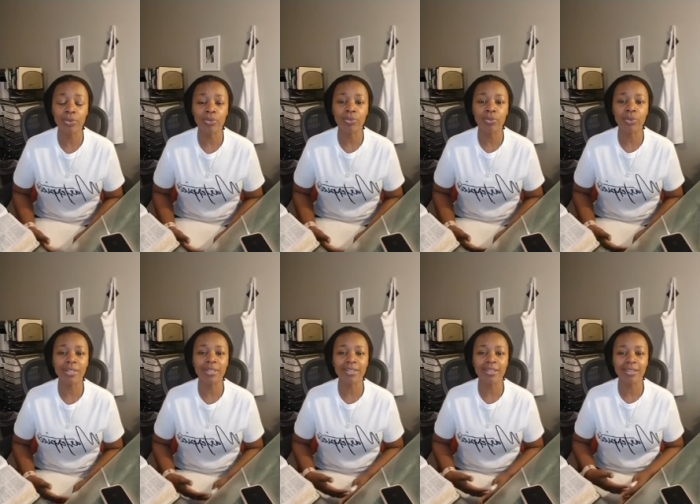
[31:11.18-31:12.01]

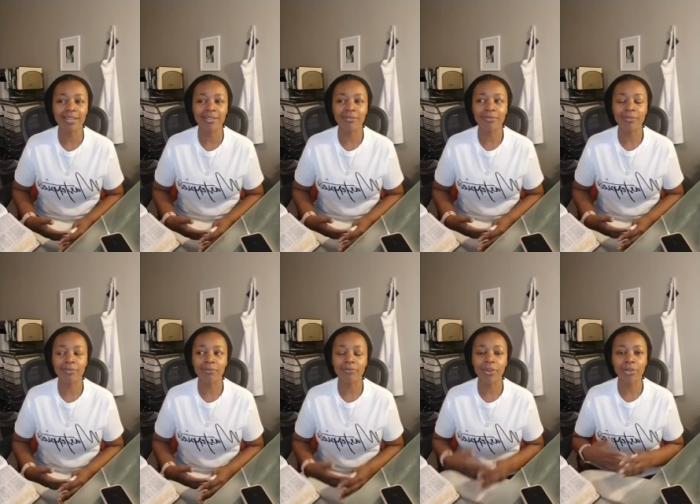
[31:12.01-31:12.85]
the
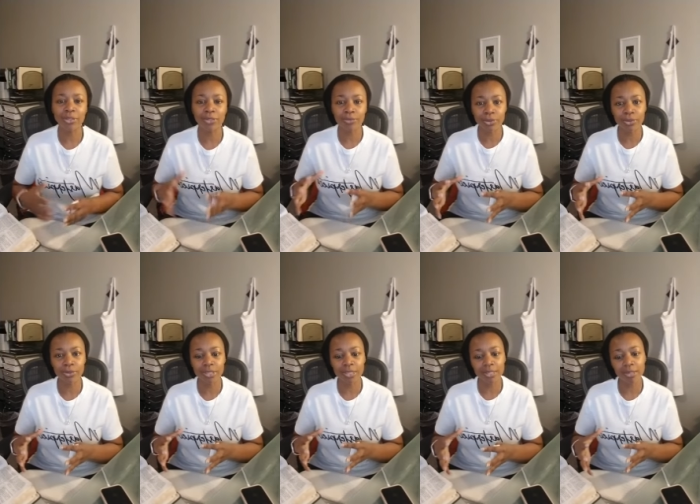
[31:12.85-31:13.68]
first fruit
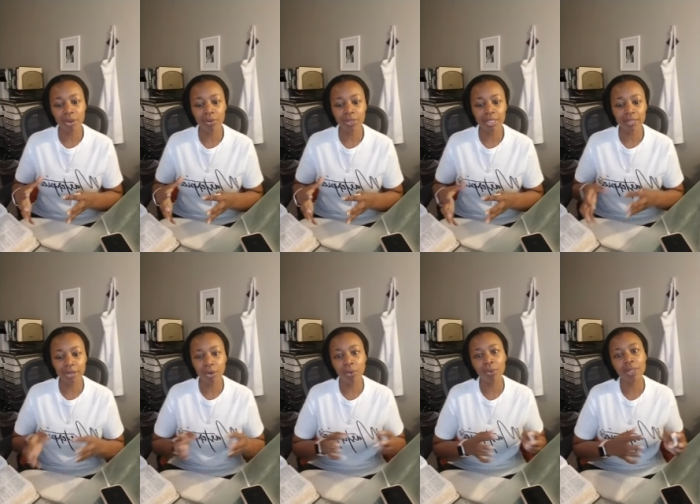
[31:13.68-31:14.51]
is holy, the
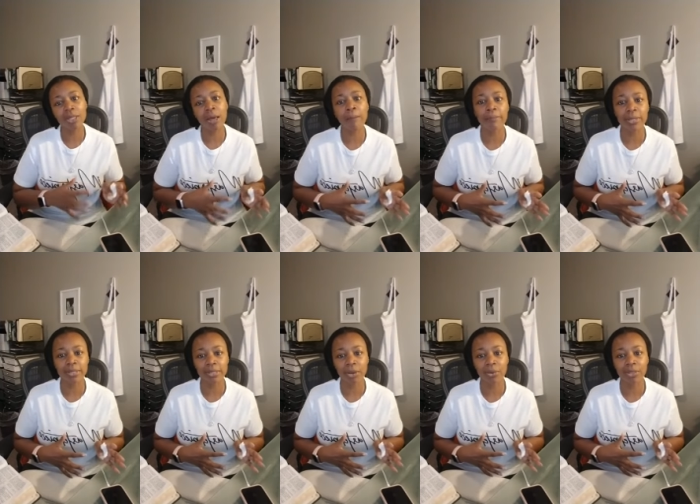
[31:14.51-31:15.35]
whole lump
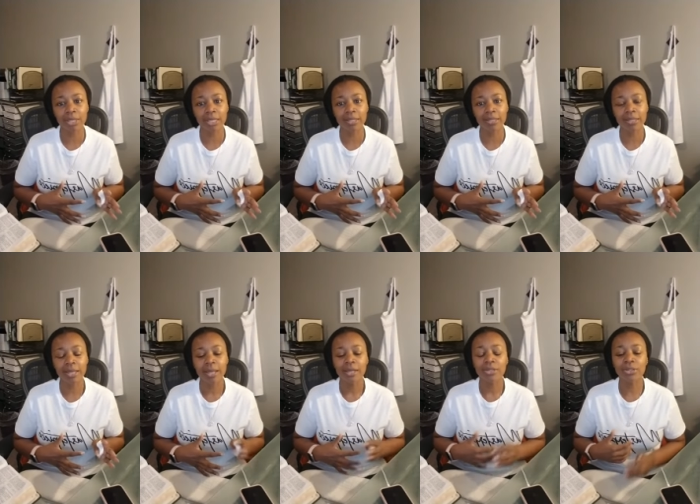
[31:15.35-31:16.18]
is holy.
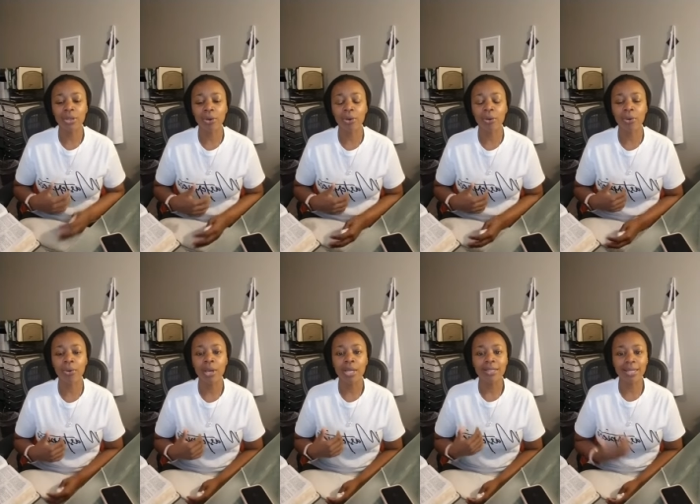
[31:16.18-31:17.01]
So
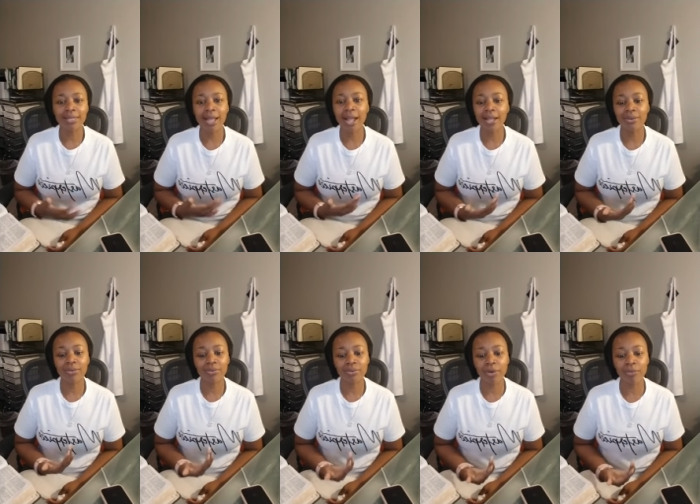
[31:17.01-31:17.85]
that not
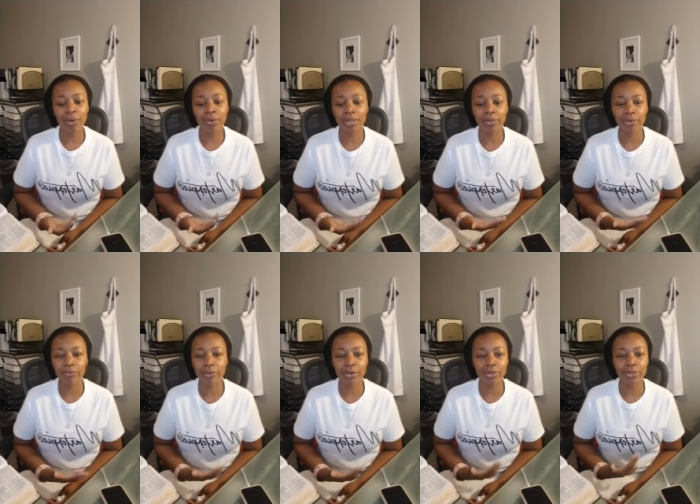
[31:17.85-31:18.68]
only
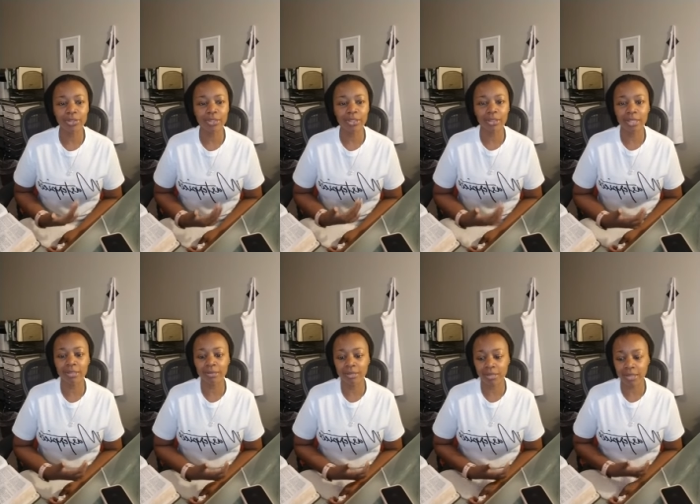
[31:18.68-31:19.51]
refers to the
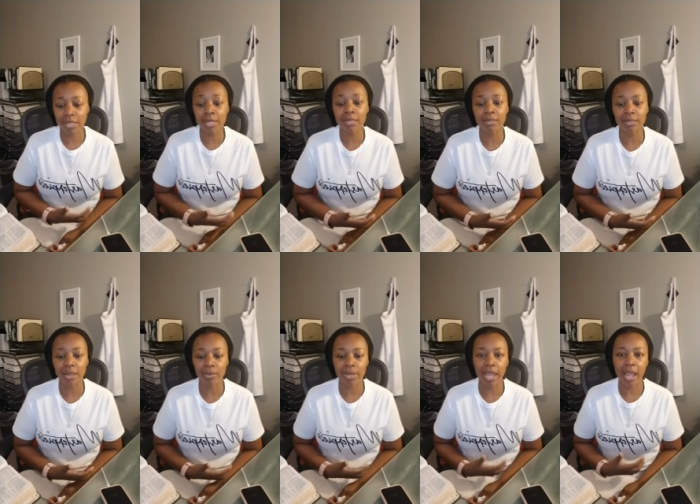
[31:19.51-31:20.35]
things that
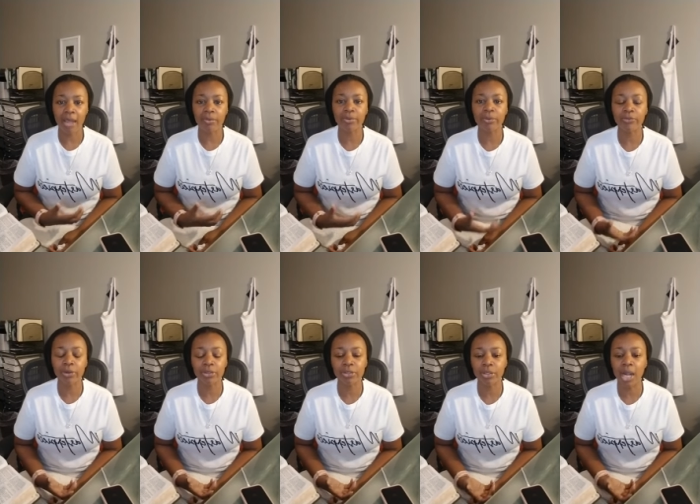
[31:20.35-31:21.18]
we have, it
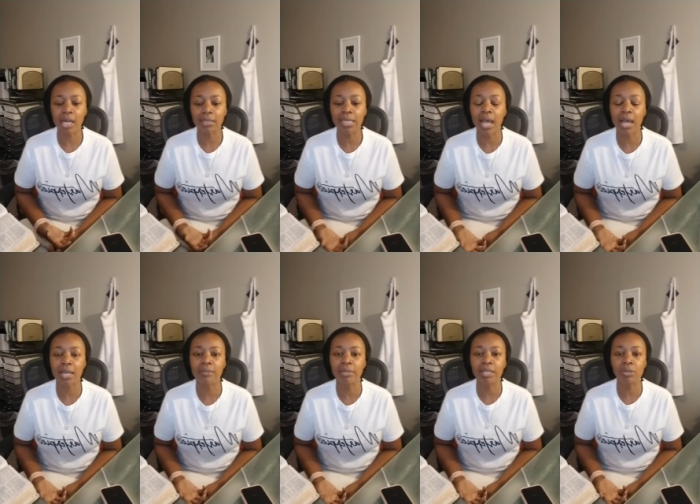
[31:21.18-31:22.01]
refers to our
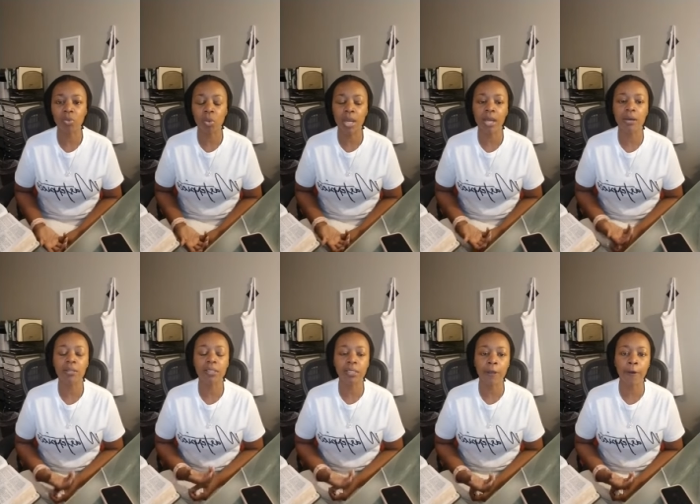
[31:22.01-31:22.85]
time as well.
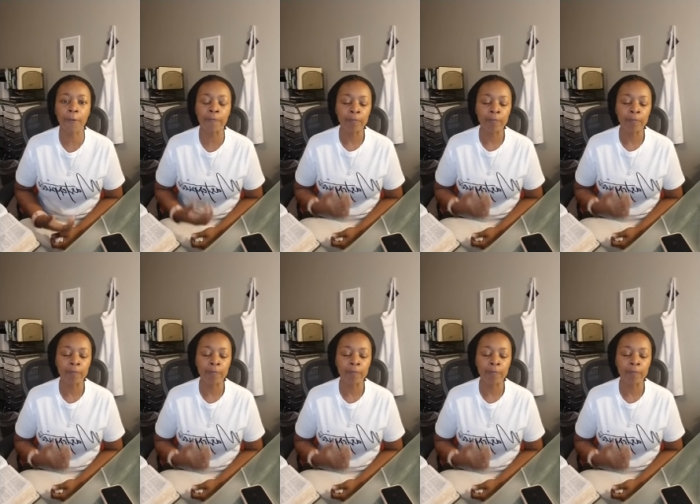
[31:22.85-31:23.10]
So